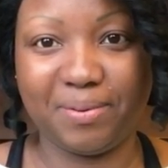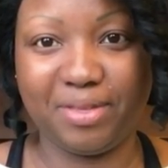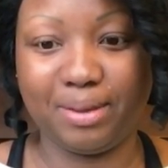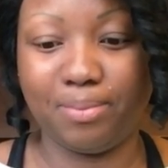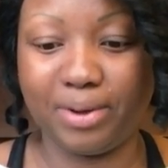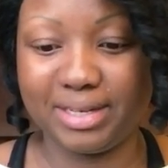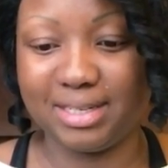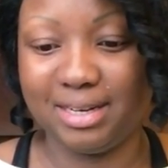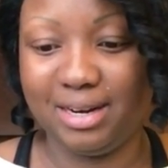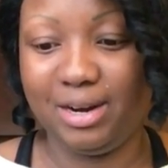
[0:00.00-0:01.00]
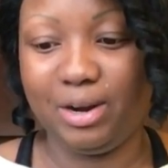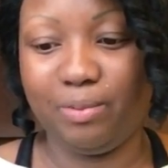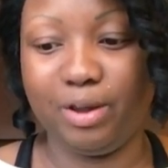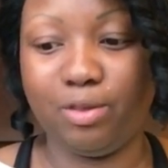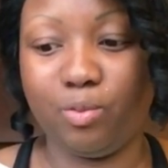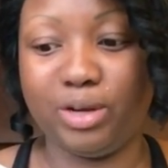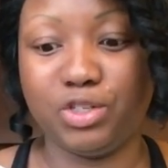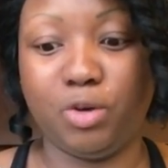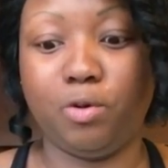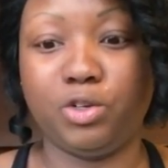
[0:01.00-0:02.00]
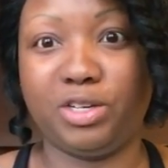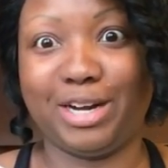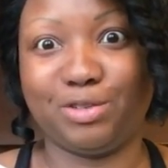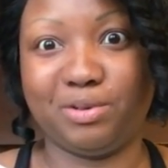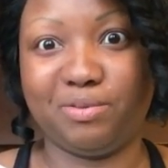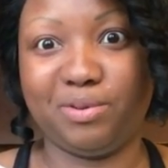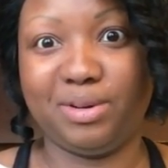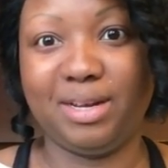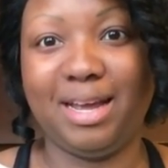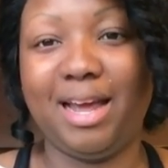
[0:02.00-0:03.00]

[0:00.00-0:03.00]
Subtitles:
thing point with what is your emotional attachment to food.